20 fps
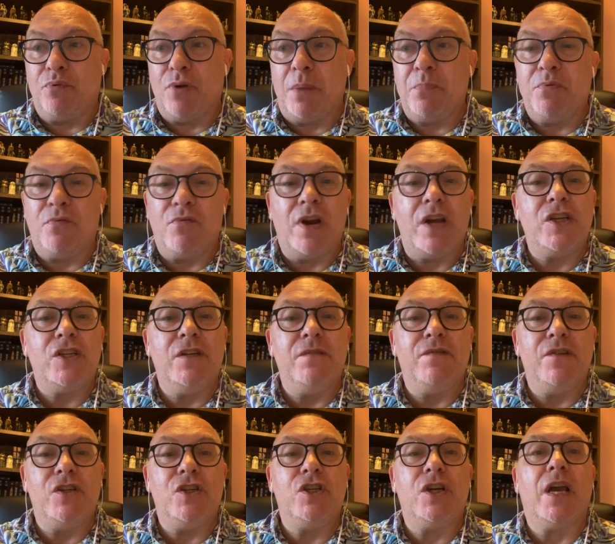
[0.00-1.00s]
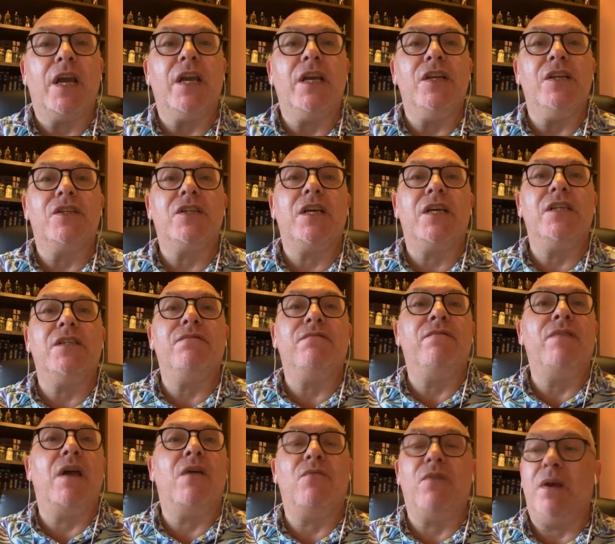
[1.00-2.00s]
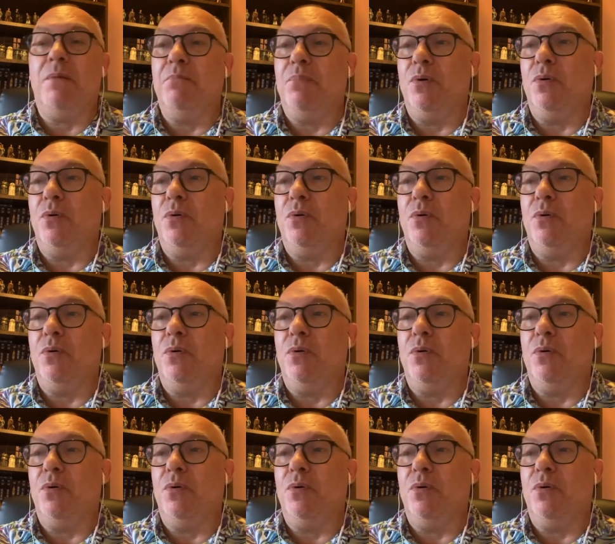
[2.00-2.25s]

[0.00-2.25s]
preparation for change is very